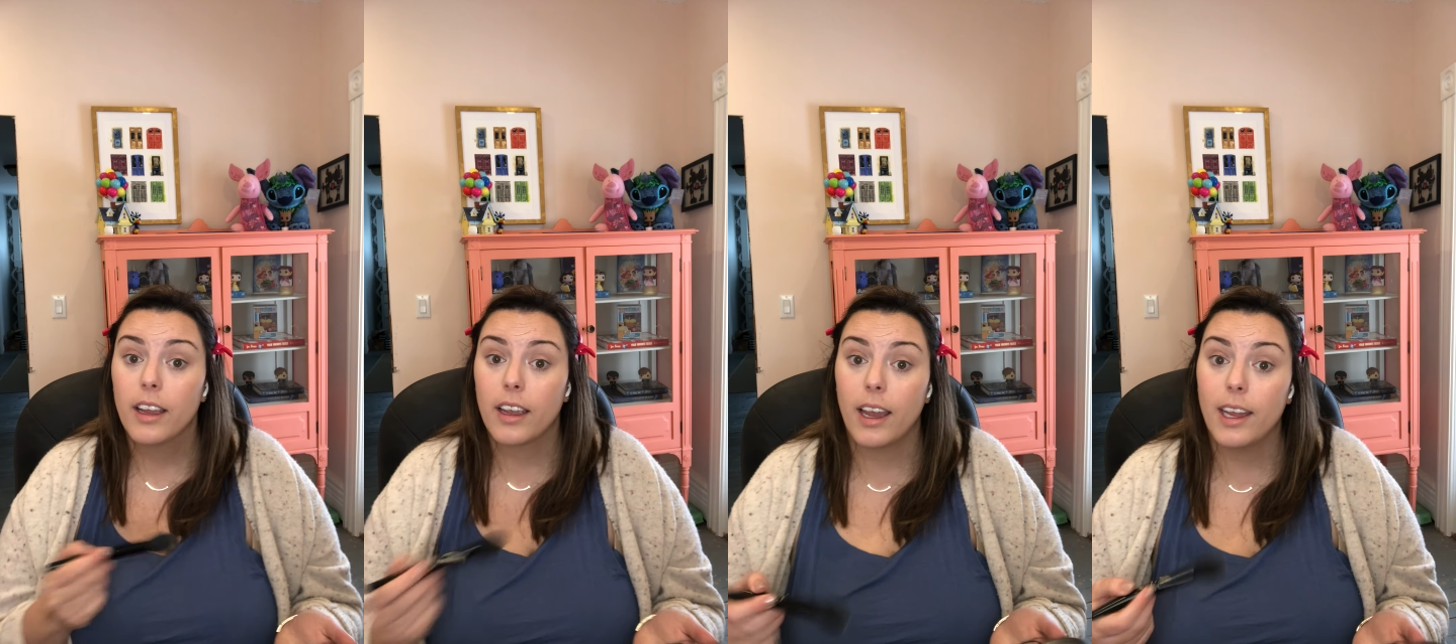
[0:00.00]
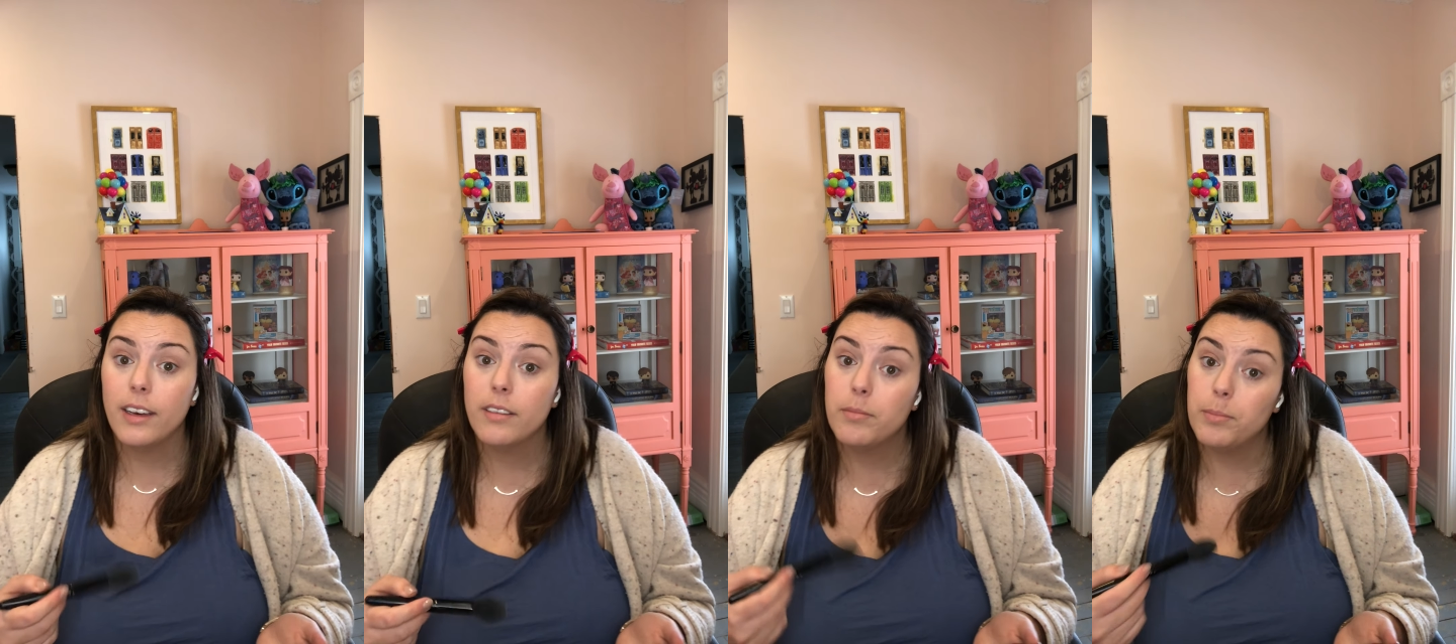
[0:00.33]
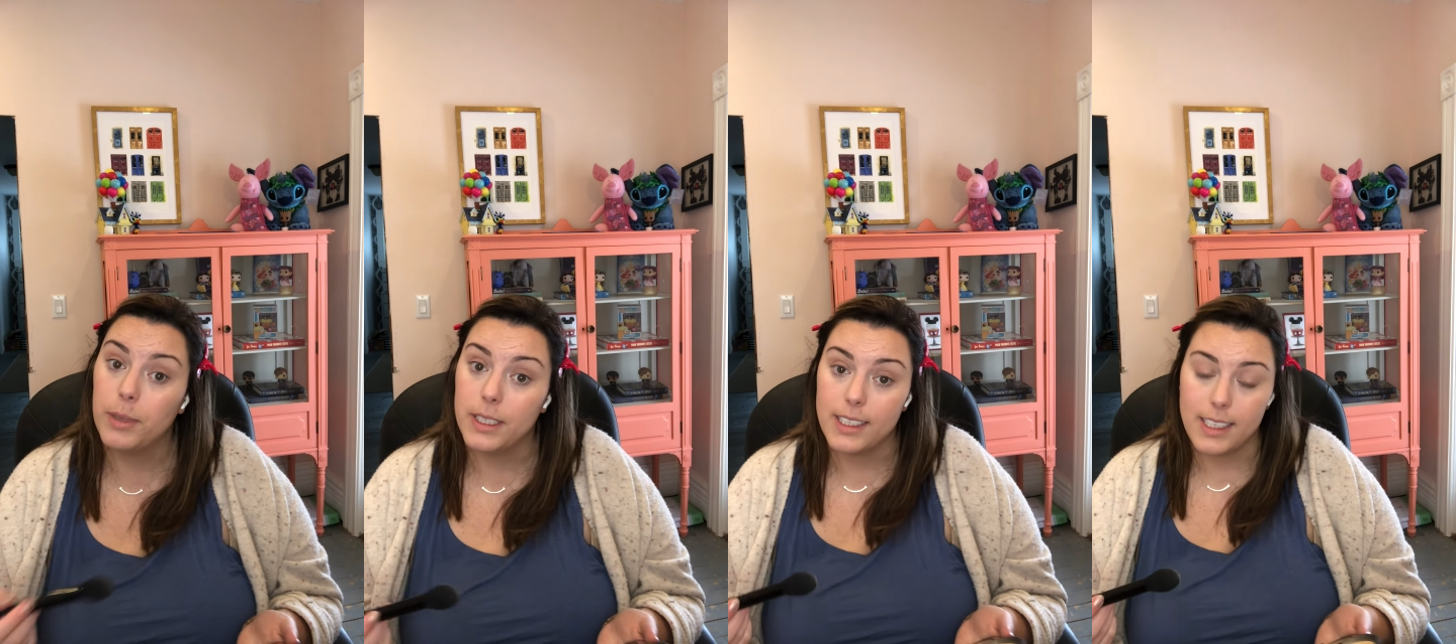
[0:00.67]
kind of
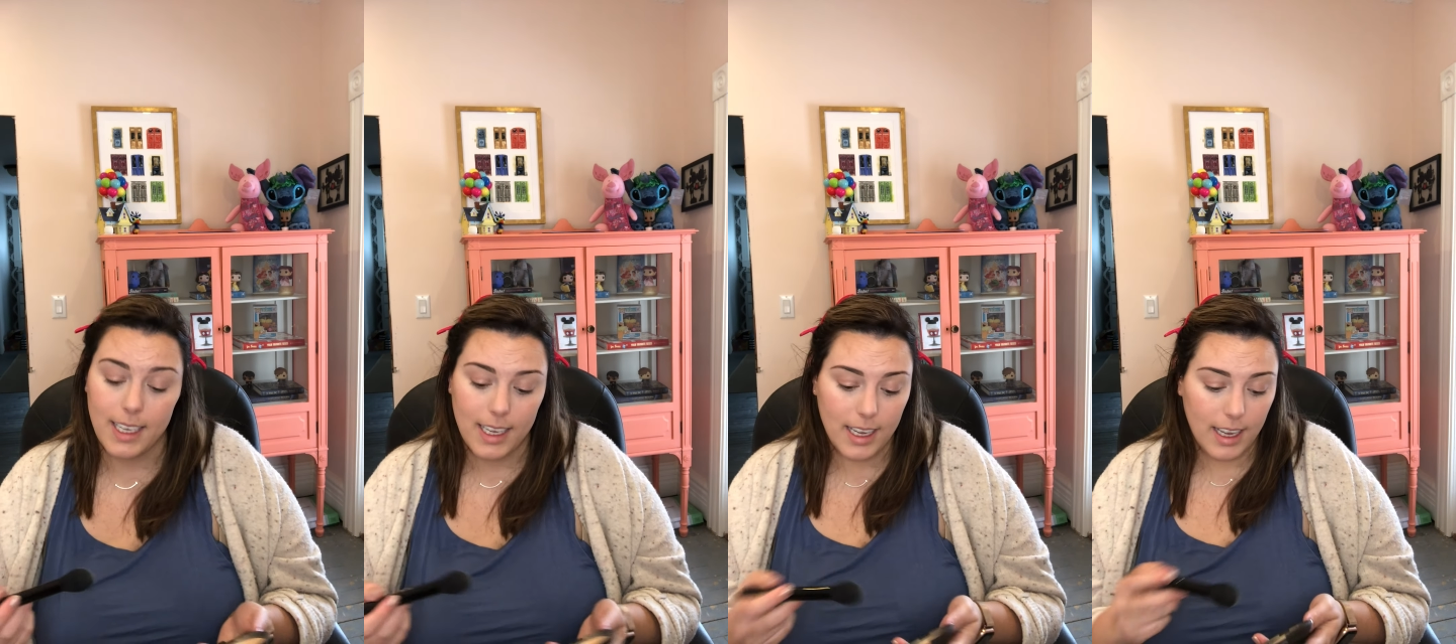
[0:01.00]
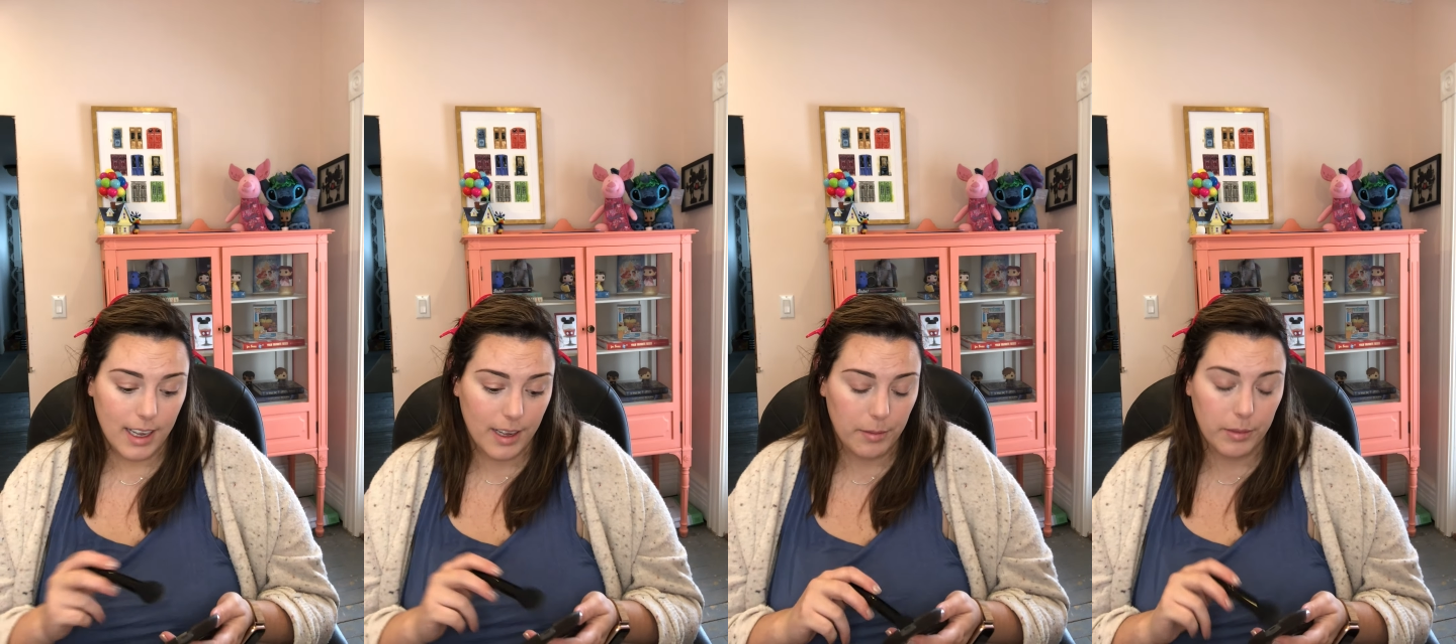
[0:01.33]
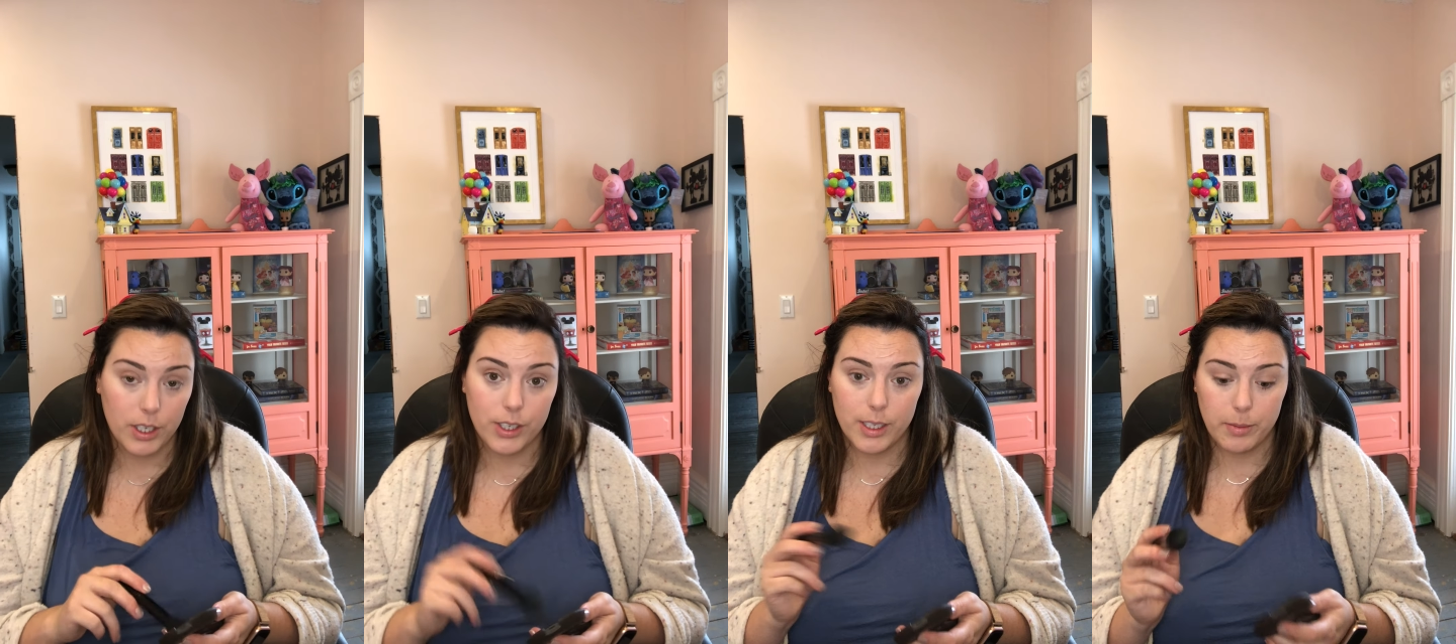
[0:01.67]
busy,
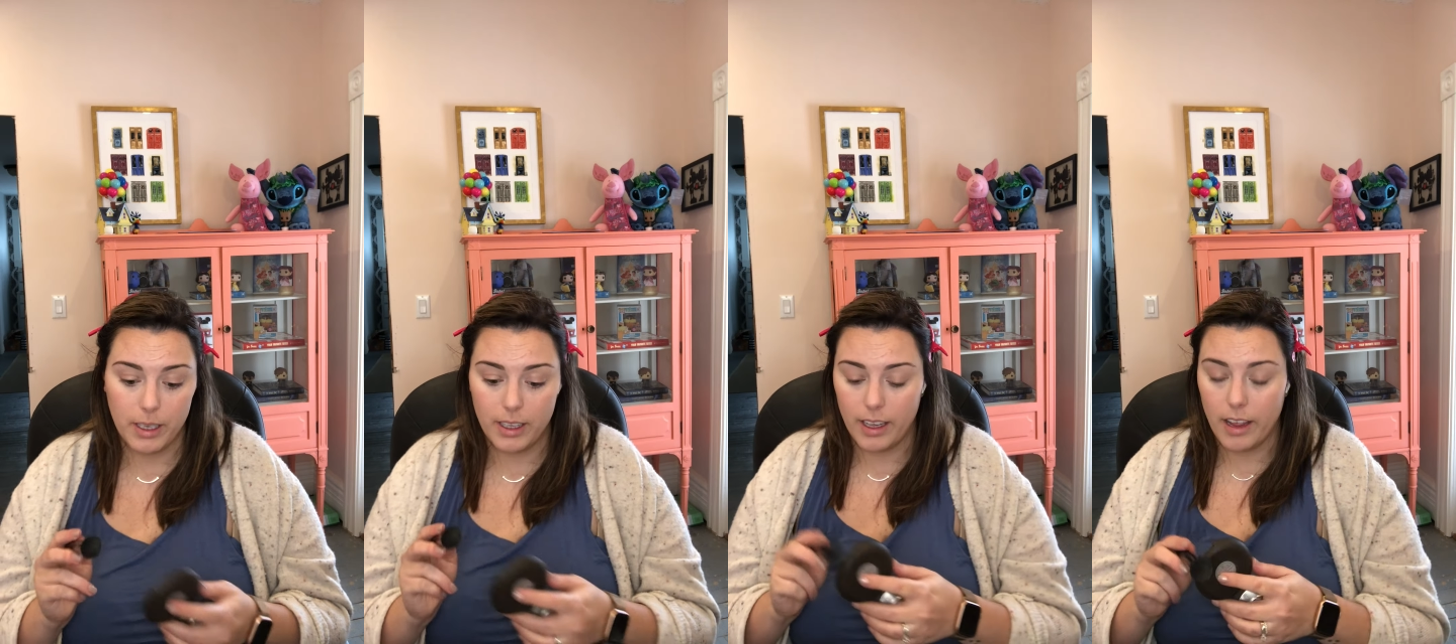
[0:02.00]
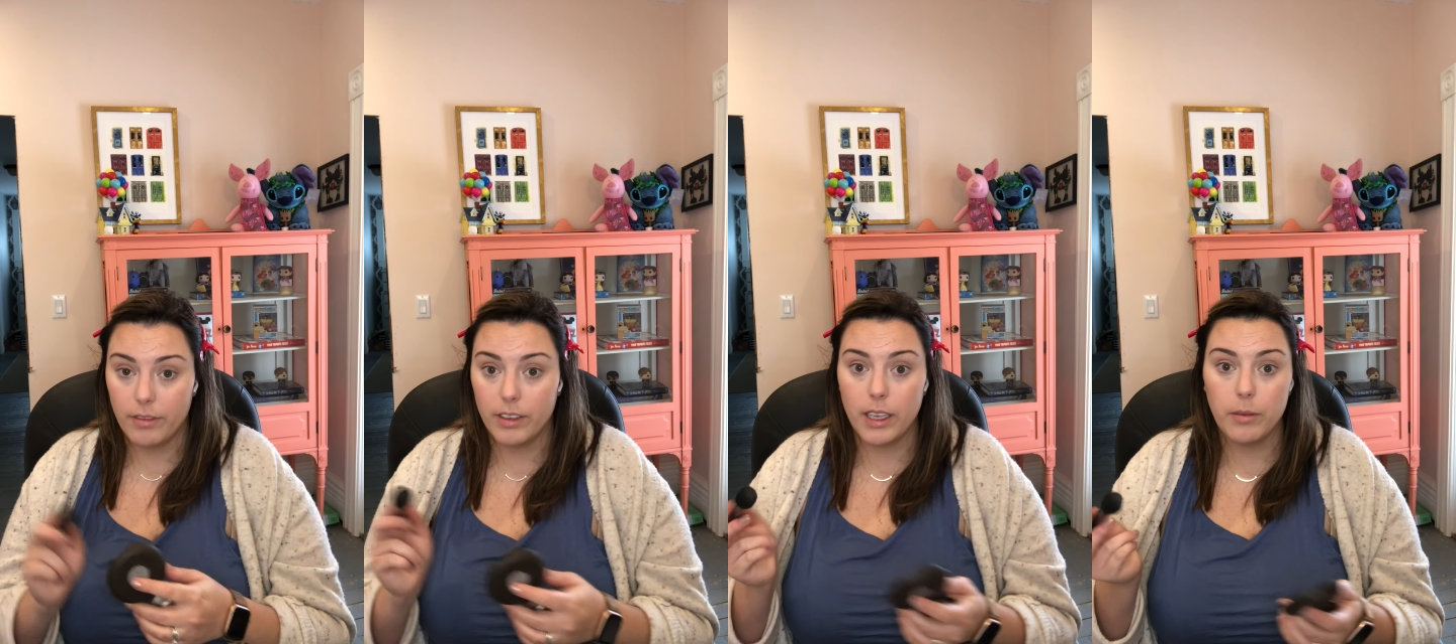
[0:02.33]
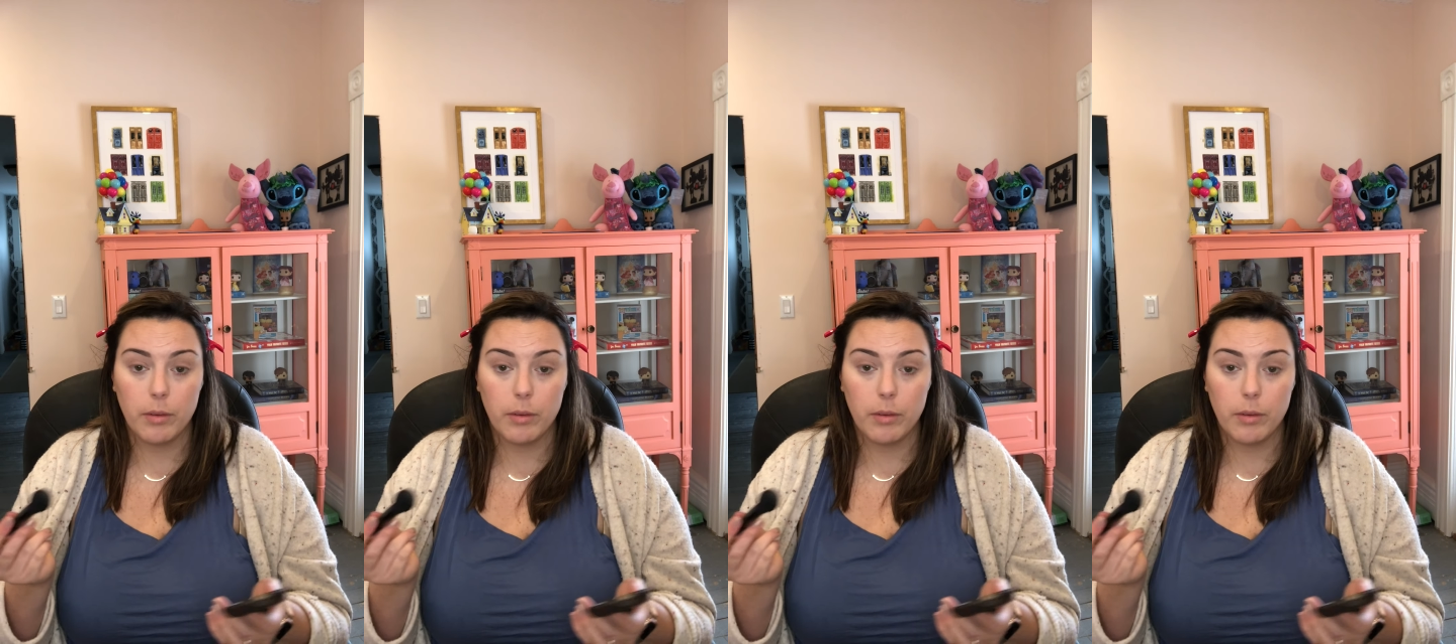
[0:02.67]
which has been lovely.